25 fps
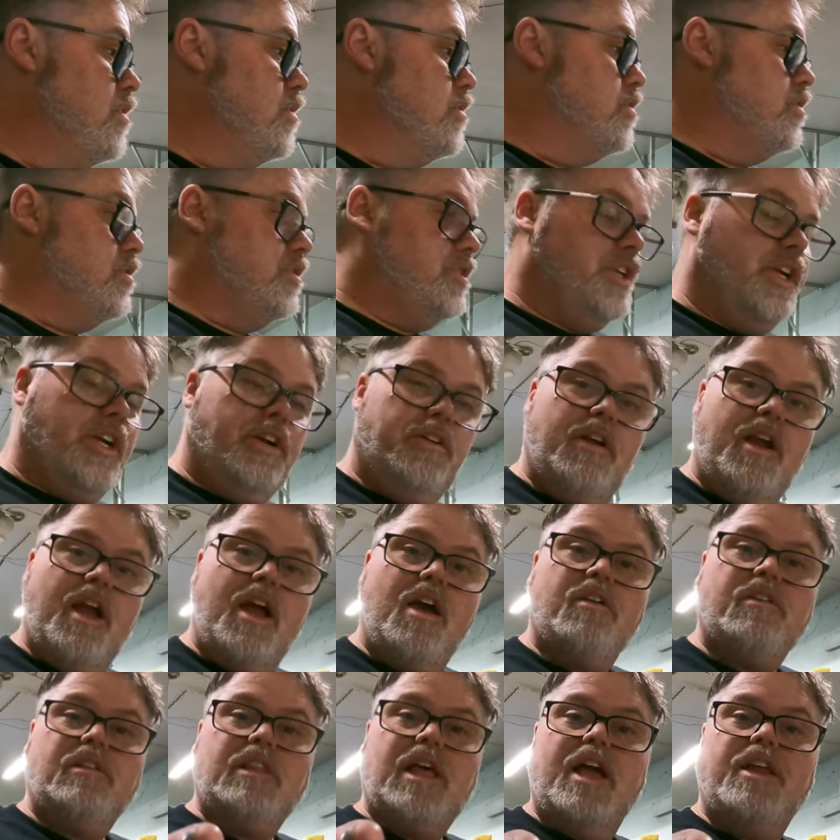So stick
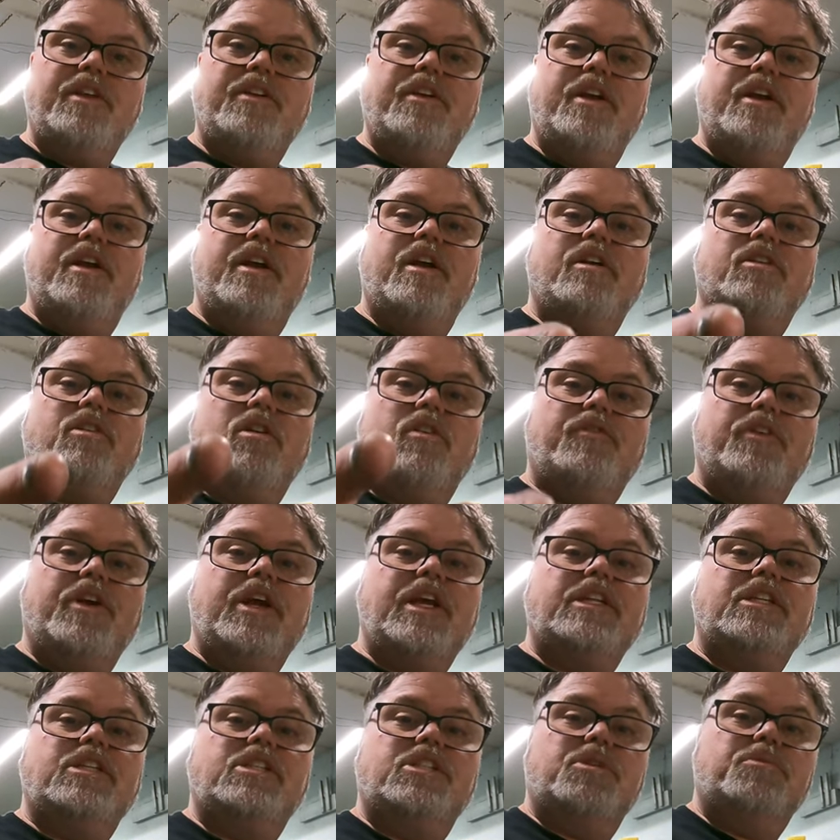around. Glad you're here. Don't
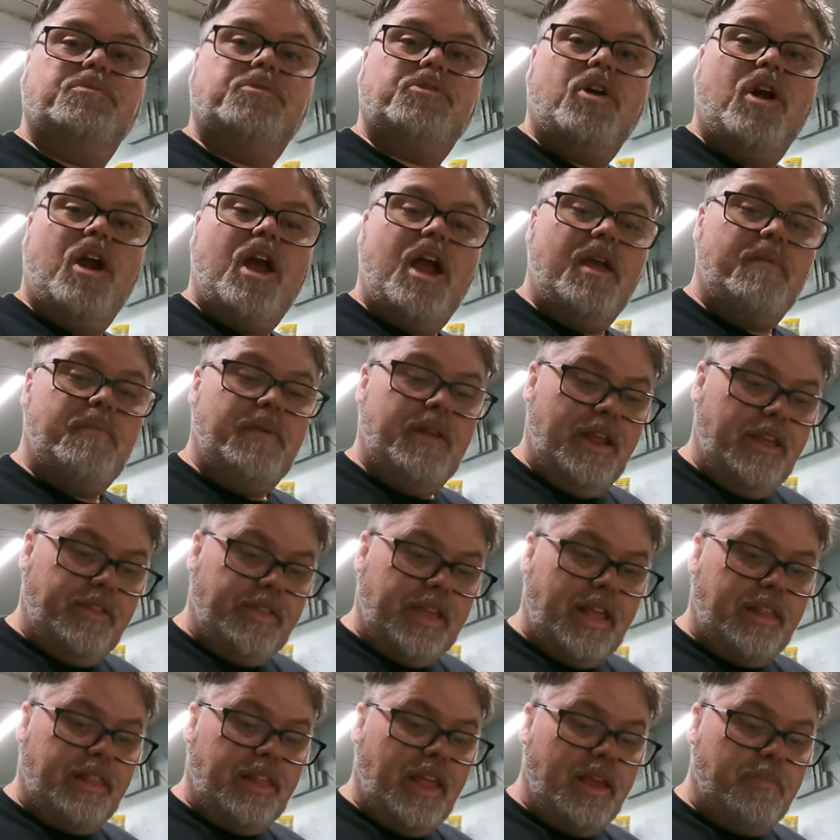forget to subscribe and hit
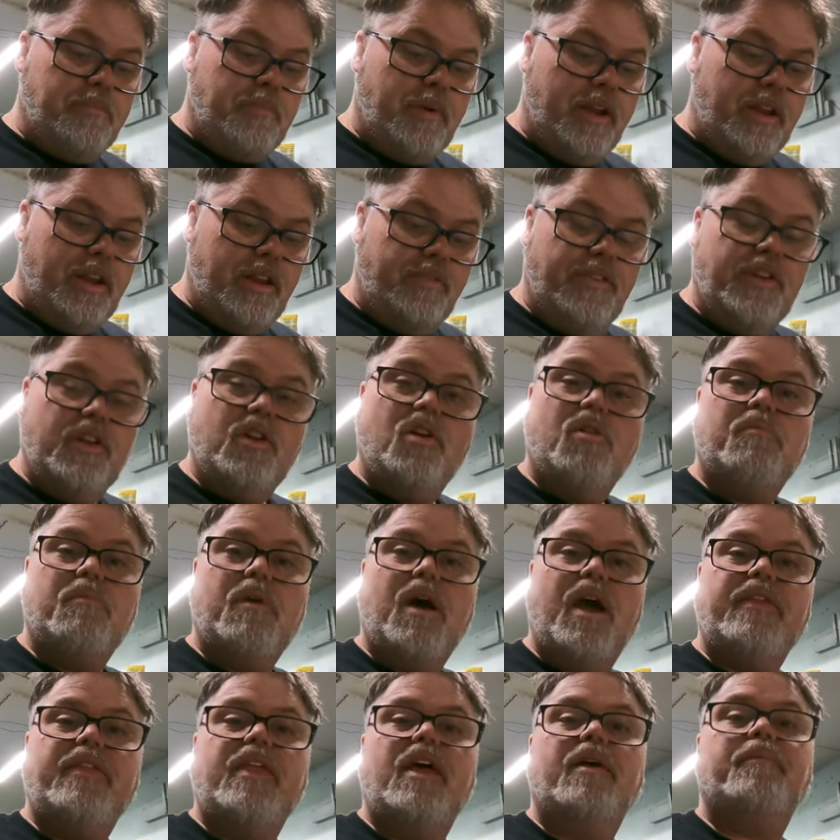that like button if you don't
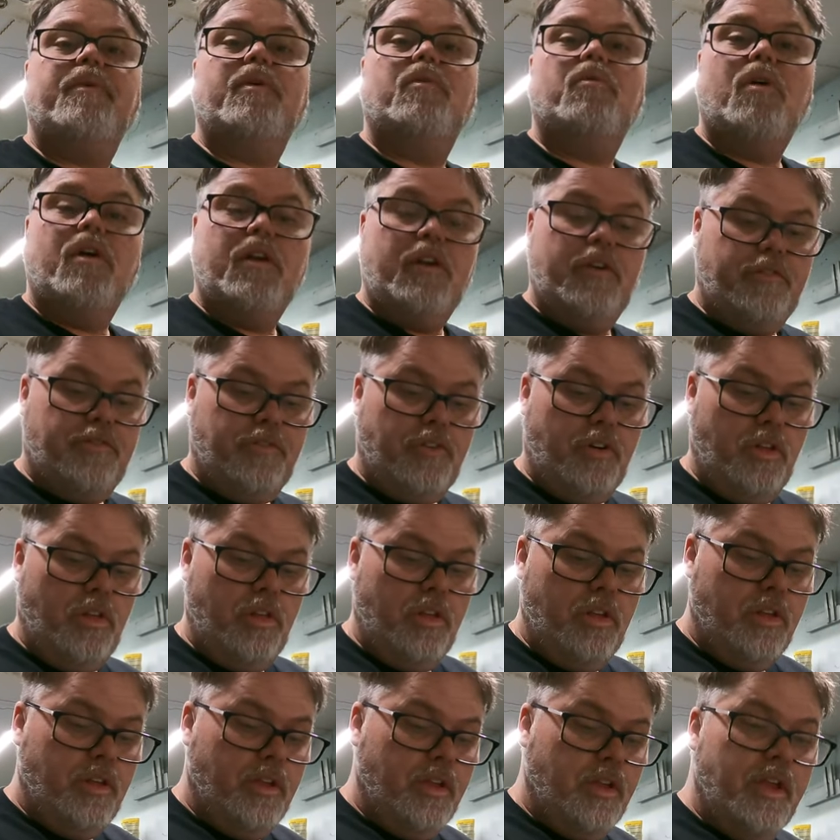mind. That'd be
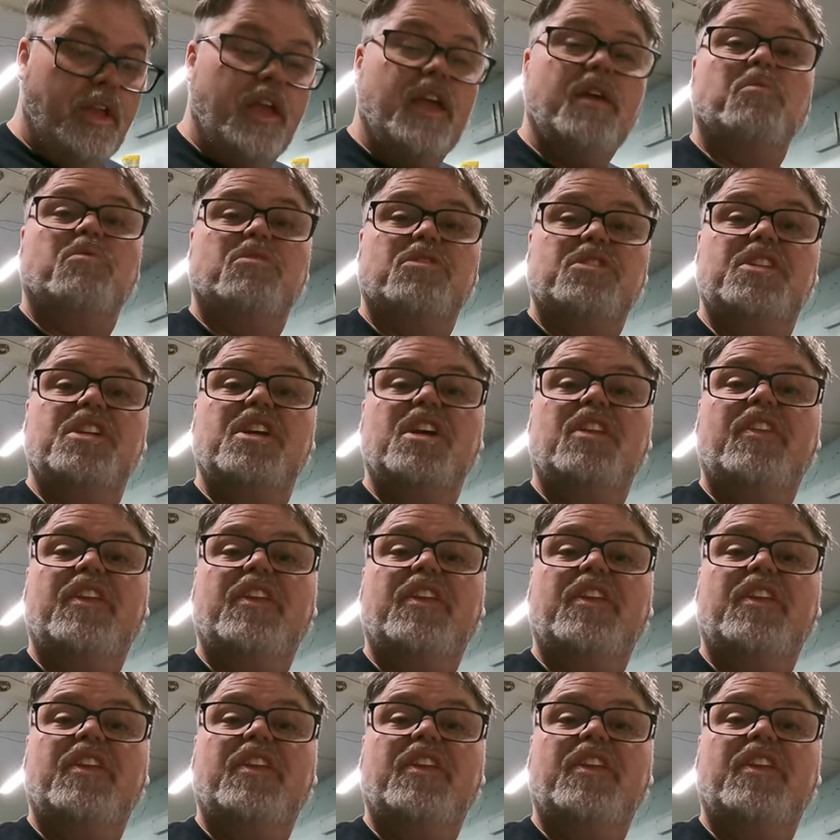wonderful. And we'll see you